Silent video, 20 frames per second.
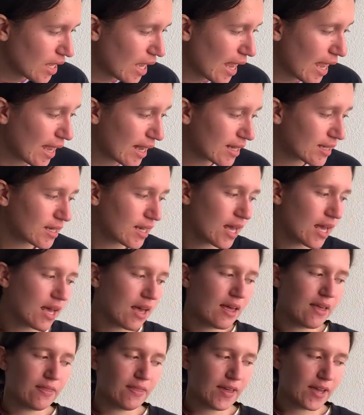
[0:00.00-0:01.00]
And
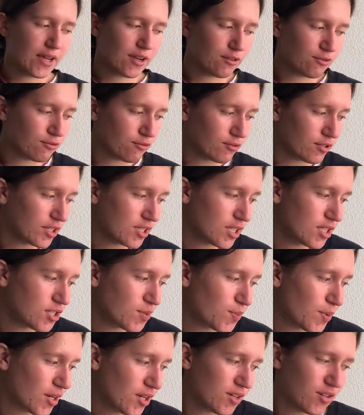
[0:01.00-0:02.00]
they really
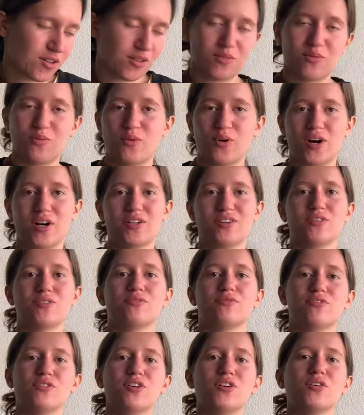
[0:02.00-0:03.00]
depend on water
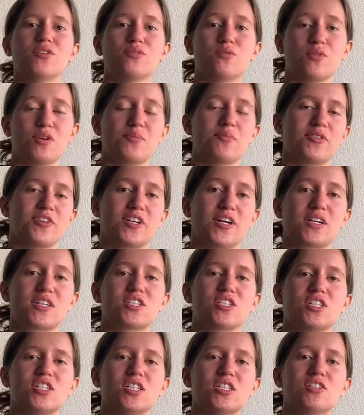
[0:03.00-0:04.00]
for
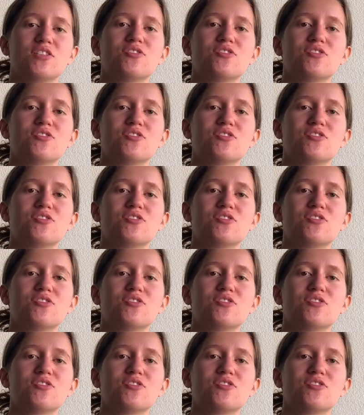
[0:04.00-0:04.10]
reproduction.